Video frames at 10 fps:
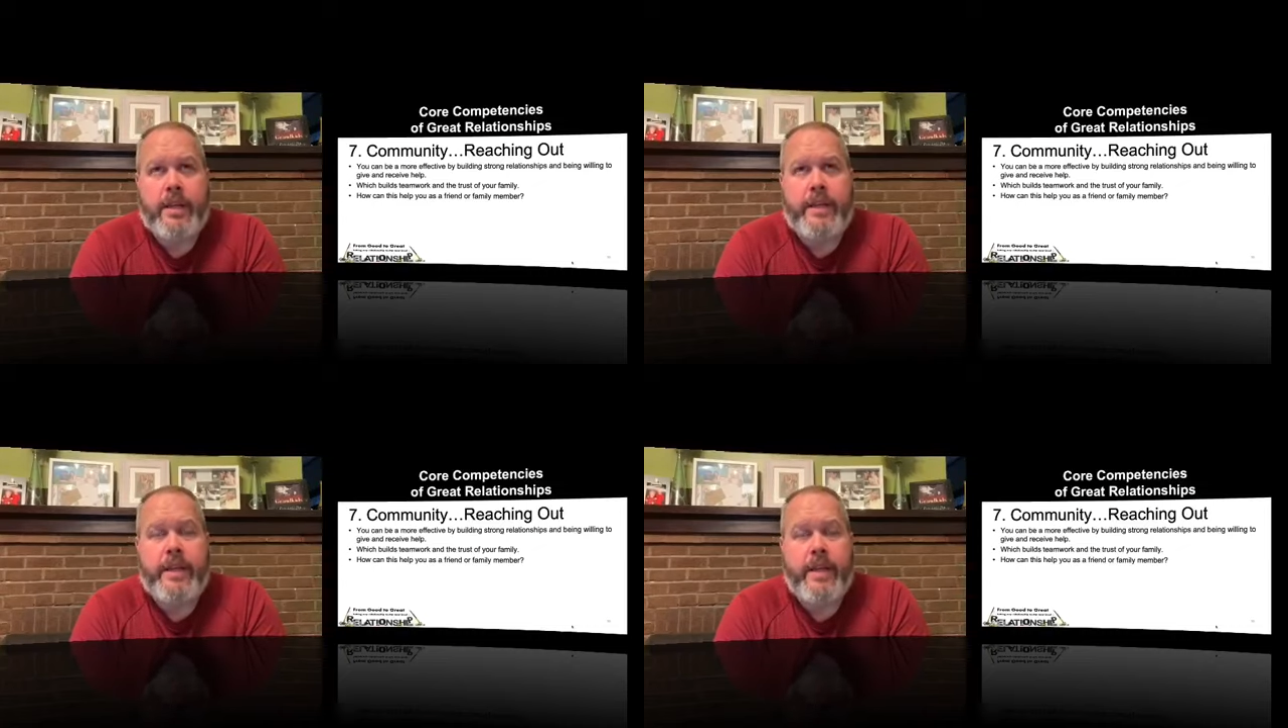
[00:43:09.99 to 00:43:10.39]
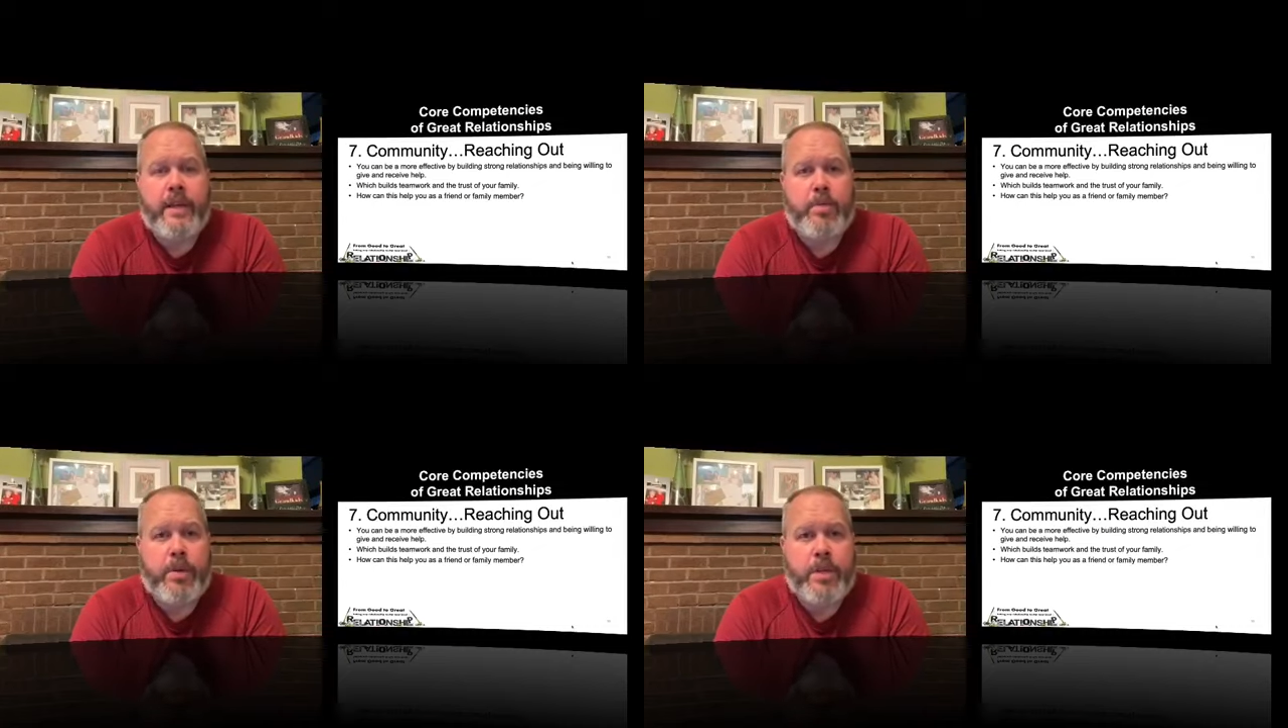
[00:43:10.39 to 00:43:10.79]
the
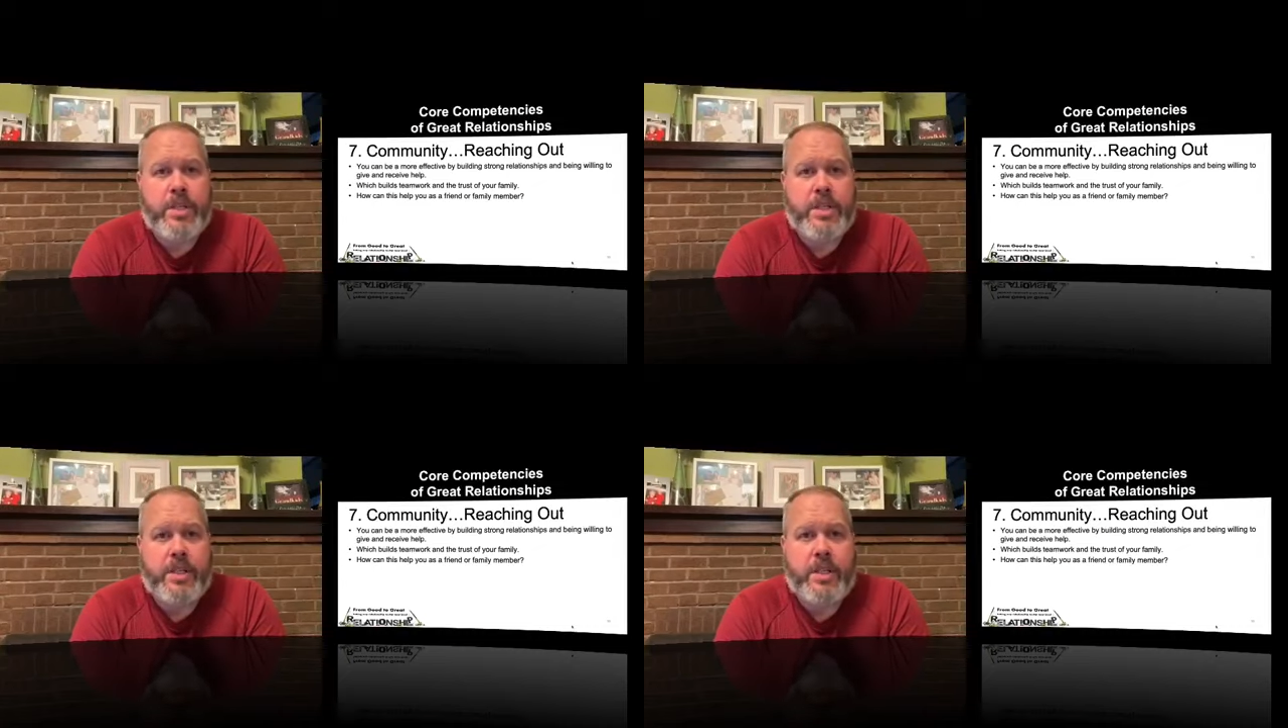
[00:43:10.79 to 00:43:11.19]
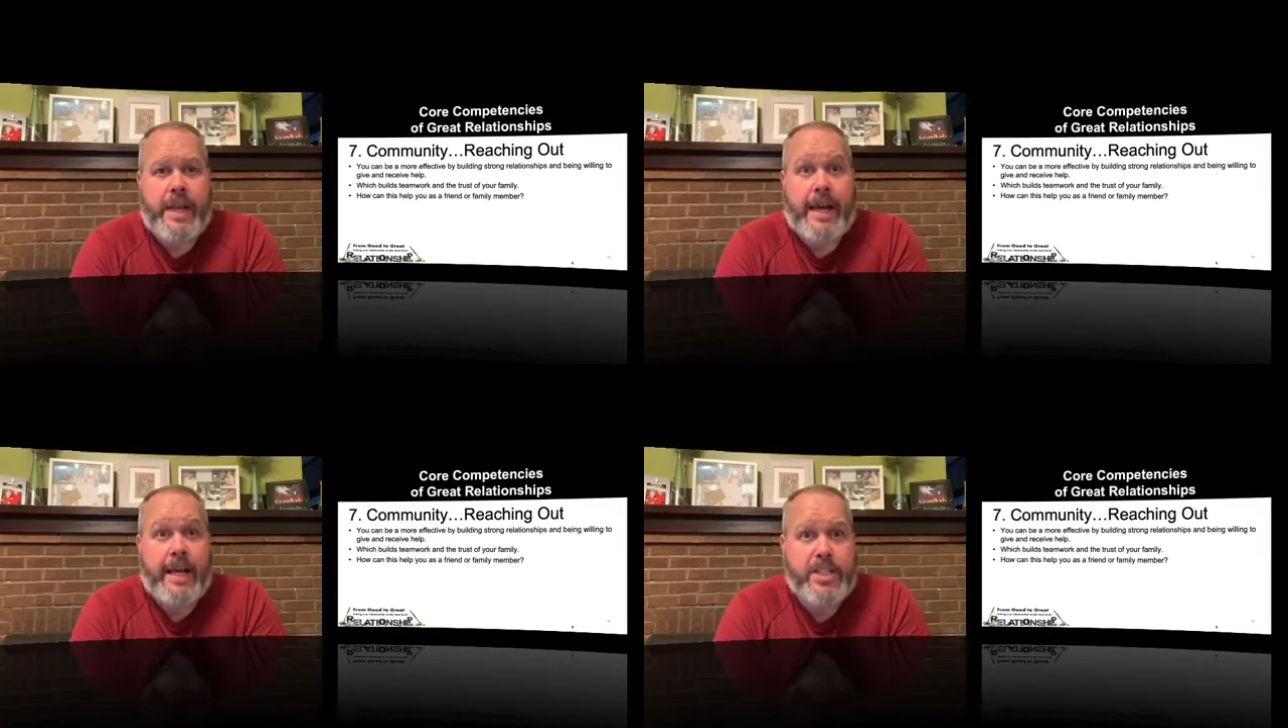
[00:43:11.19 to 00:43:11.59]
other person
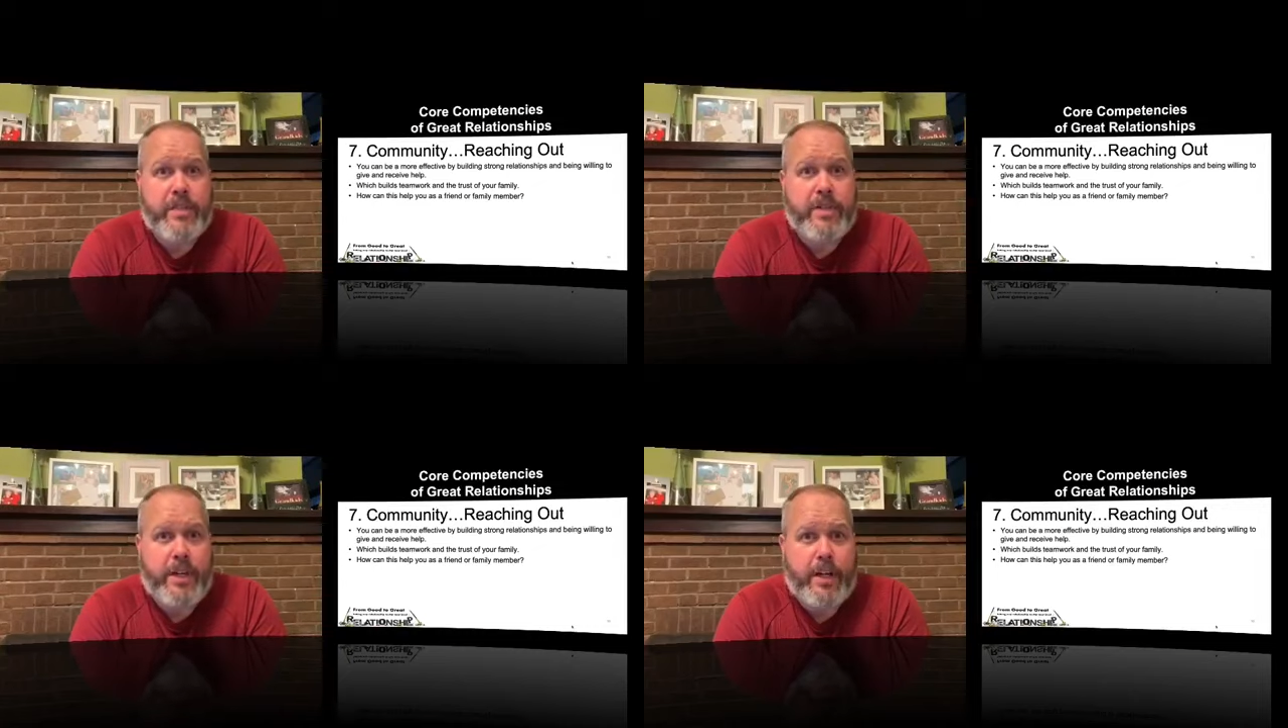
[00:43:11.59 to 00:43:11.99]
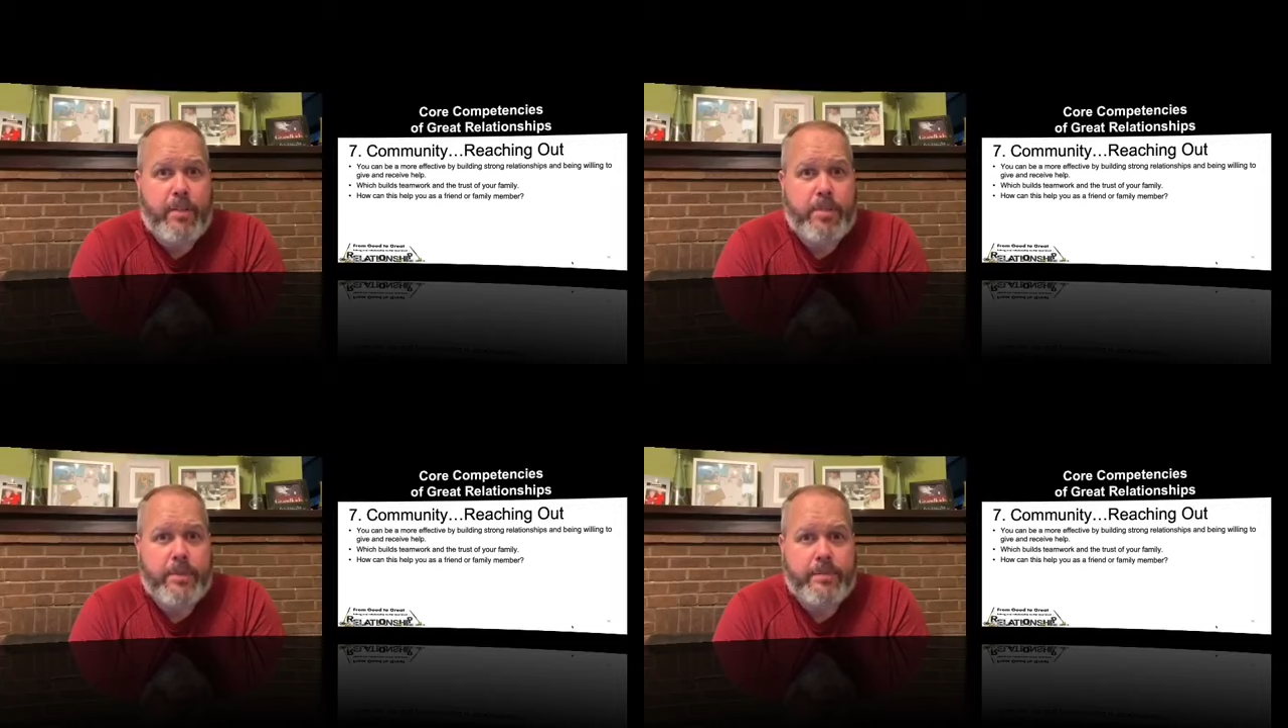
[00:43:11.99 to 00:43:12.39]
asks for help,